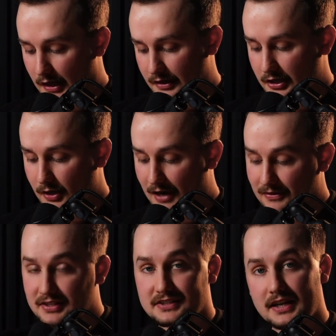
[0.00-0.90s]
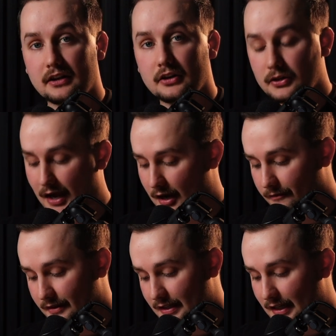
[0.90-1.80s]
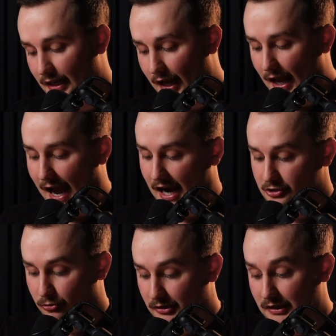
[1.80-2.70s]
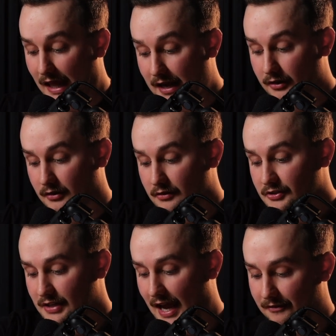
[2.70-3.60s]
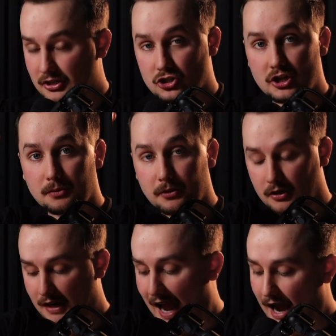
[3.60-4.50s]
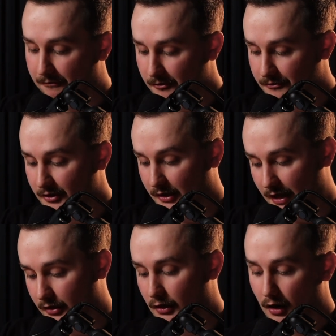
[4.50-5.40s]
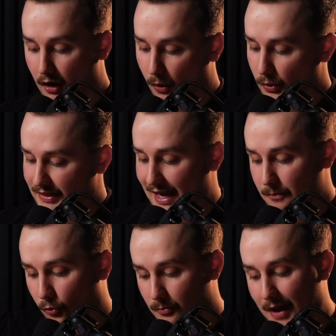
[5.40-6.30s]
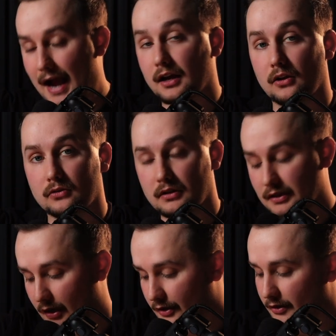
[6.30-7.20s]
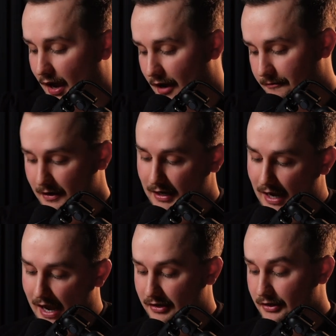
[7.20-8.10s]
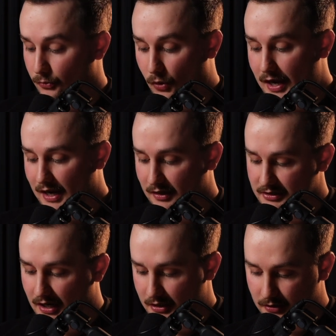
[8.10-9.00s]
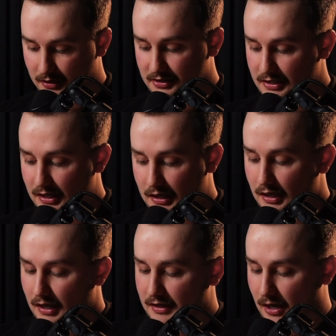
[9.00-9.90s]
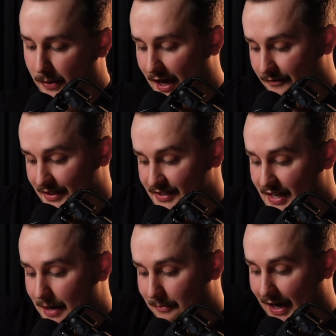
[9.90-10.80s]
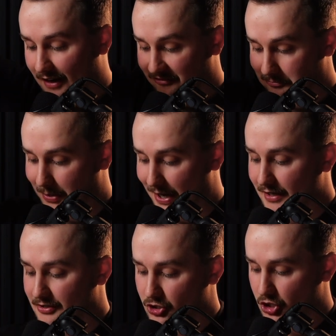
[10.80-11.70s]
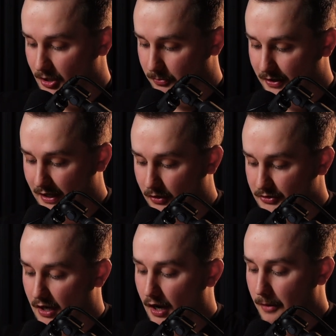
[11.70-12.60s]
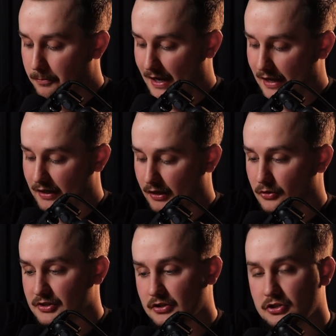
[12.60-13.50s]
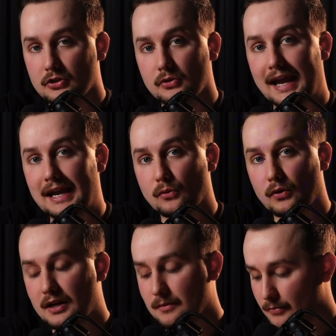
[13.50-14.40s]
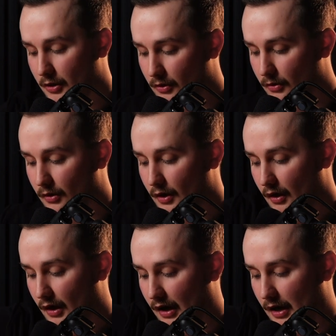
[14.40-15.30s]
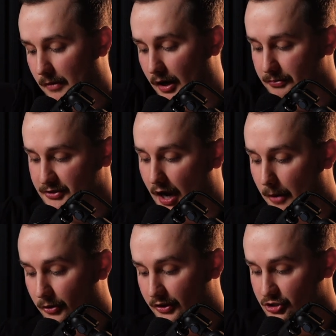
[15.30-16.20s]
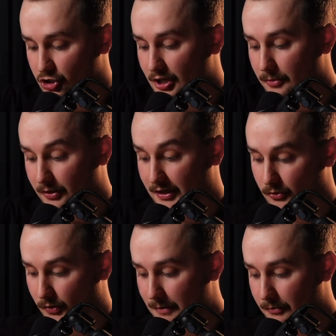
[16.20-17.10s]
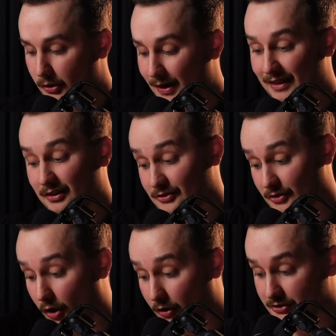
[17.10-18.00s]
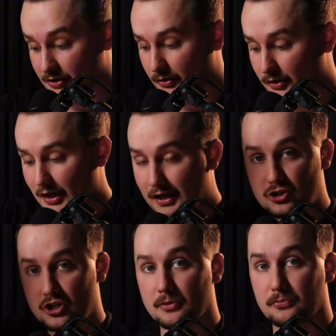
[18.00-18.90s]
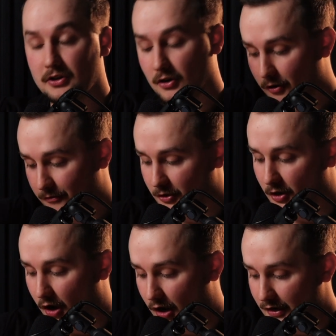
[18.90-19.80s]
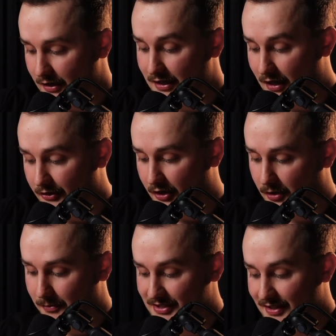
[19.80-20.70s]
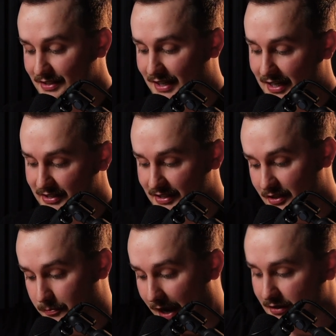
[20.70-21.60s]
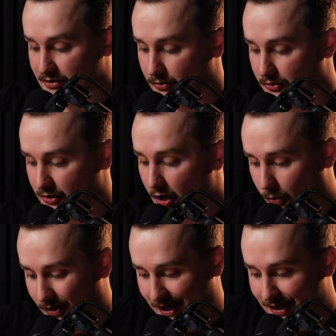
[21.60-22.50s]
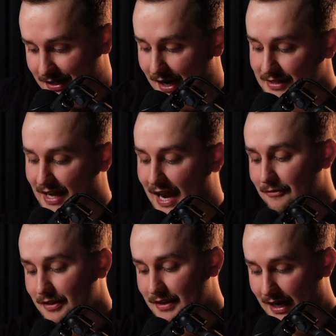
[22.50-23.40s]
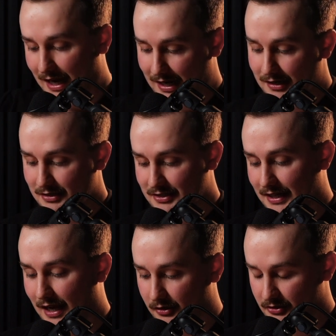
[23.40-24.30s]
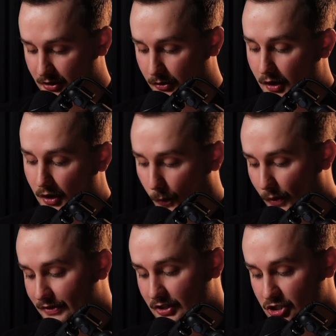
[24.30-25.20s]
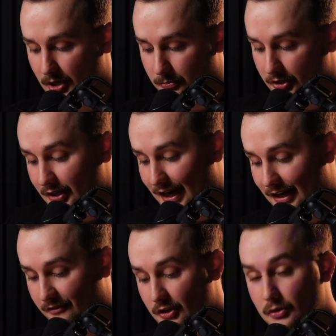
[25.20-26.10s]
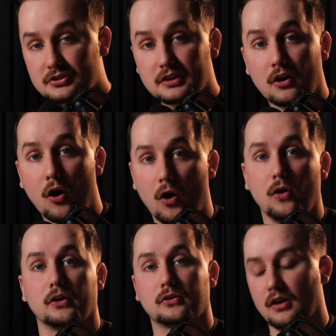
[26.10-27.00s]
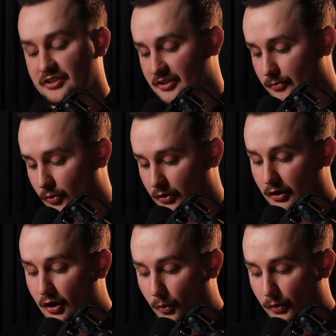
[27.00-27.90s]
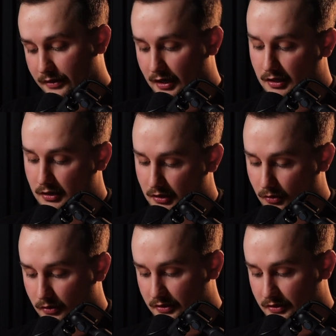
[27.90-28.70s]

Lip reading: Then you have in the center, you have the actual letters having cheetah print on half of the letter with a more matte color on the other half. And on the right-hand side, you can see that we have the same kind of base cheetah print that goes up, and then it goes into a rainbow up top where there's cheetah print in the rainbow. And then there's also cheetah print over on the other elements, in this case, these pencils, where it kind of ties everything in together. So with the cheetah print, you can kind of use it all across the board within your